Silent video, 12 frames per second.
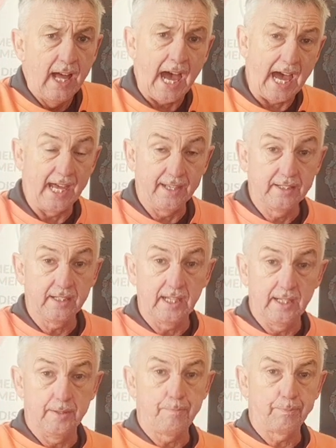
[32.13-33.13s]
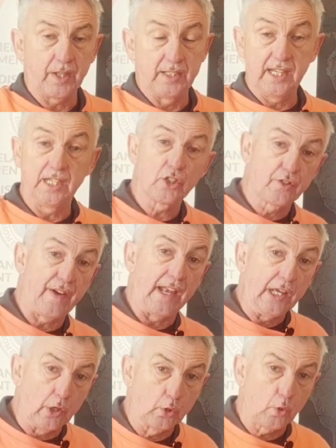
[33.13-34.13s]
And indeed, there's a very
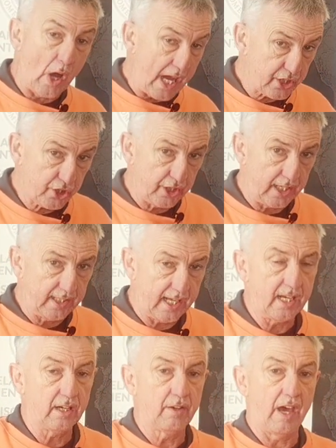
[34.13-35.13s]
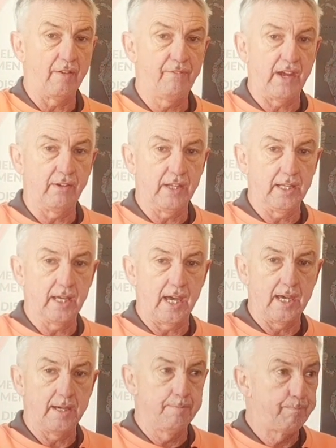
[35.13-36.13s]
good question in there, a
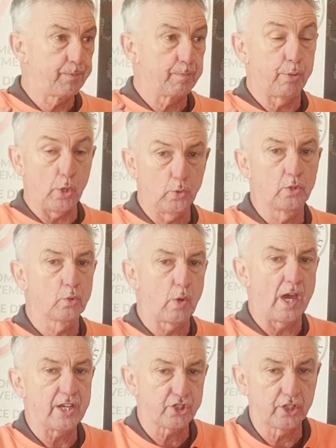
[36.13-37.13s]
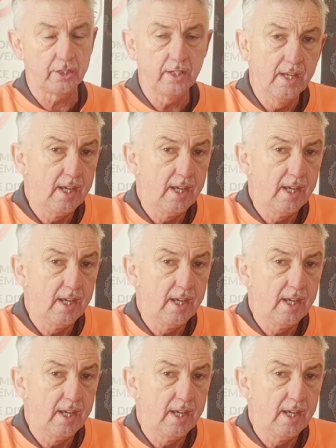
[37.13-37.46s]
very prudent question.